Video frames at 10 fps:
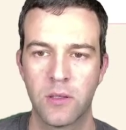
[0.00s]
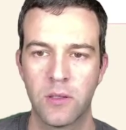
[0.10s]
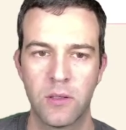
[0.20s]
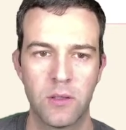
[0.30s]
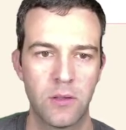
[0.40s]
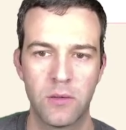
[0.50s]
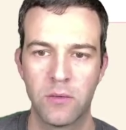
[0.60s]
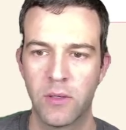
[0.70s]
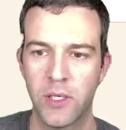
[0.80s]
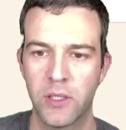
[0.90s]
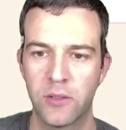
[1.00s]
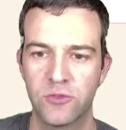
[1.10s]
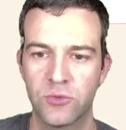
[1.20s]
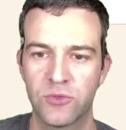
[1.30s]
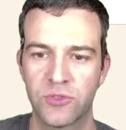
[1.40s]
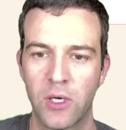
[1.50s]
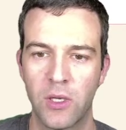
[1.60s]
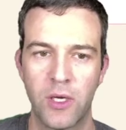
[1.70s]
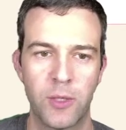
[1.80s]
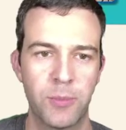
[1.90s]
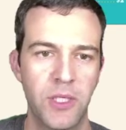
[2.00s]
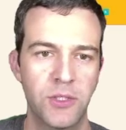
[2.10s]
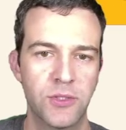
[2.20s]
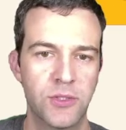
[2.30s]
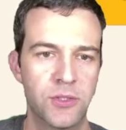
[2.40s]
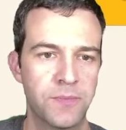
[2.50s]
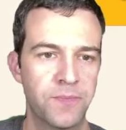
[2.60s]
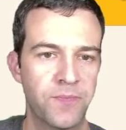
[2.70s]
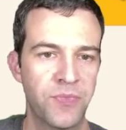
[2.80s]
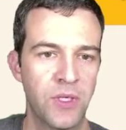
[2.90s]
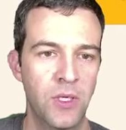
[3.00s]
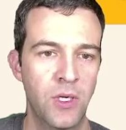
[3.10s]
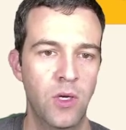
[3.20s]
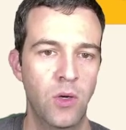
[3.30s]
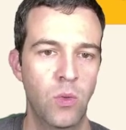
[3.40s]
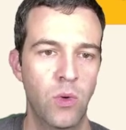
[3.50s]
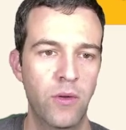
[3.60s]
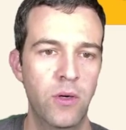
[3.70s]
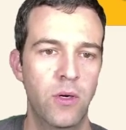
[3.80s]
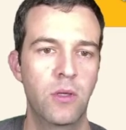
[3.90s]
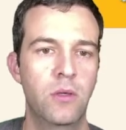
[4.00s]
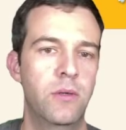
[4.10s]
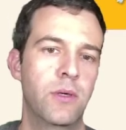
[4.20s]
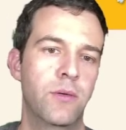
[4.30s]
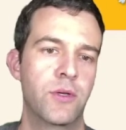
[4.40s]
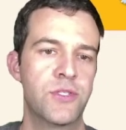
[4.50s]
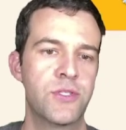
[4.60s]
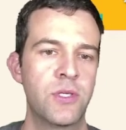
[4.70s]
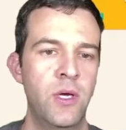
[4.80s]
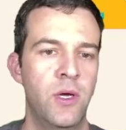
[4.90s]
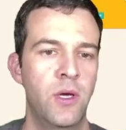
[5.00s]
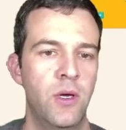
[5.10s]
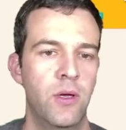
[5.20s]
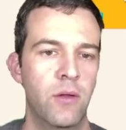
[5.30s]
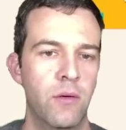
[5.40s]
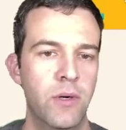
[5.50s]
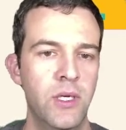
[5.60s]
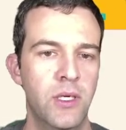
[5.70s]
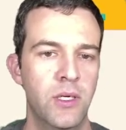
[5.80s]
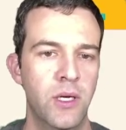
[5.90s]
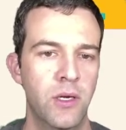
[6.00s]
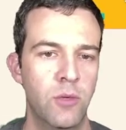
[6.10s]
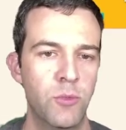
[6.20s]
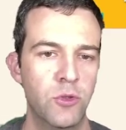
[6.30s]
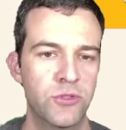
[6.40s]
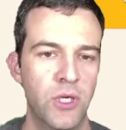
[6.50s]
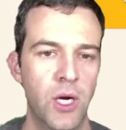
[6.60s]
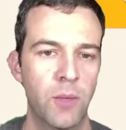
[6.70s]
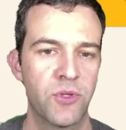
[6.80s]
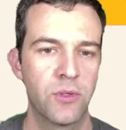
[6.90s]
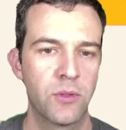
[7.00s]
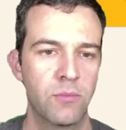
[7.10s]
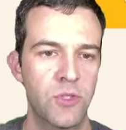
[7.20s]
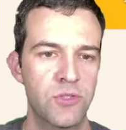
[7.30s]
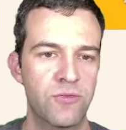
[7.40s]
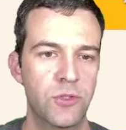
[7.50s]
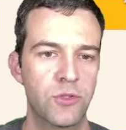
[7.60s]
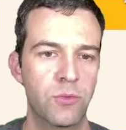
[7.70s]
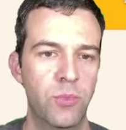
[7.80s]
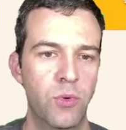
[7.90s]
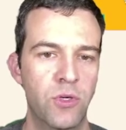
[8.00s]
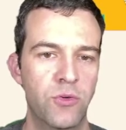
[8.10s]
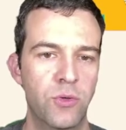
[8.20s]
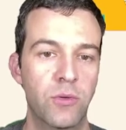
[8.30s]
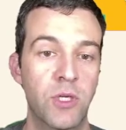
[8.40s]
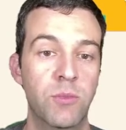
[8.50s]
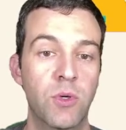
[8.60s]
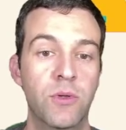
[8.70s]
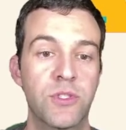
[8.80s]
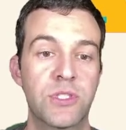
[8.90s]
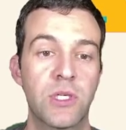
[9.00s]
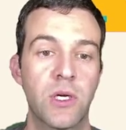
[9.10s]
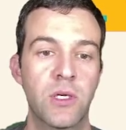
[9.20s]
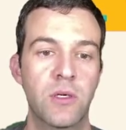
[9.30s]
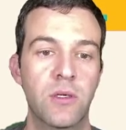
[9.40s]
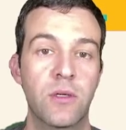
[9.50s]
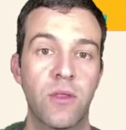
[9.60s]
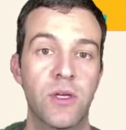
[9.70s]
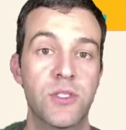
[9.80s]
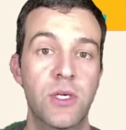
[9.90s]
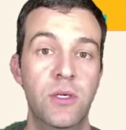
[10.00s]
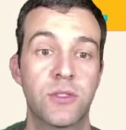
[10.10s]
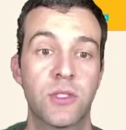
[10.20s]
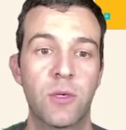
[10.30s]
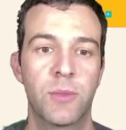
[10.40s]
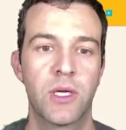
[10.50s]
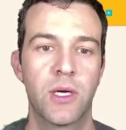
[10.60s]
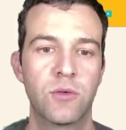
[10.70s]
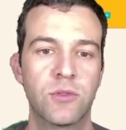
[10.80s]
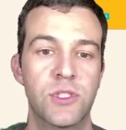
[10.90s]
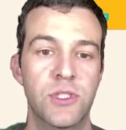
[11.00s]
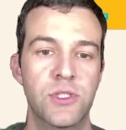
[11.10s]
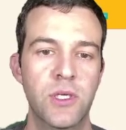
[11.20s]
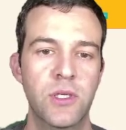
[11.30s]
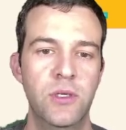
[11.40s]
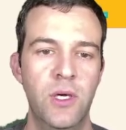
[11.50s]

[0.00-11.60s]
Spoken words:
Alright, this one's got a lot of pages. Weather all around us. The rain had almost stopped. Miss Frizzle pointed to a rainbow in the sky. "The sun is coming out," she said.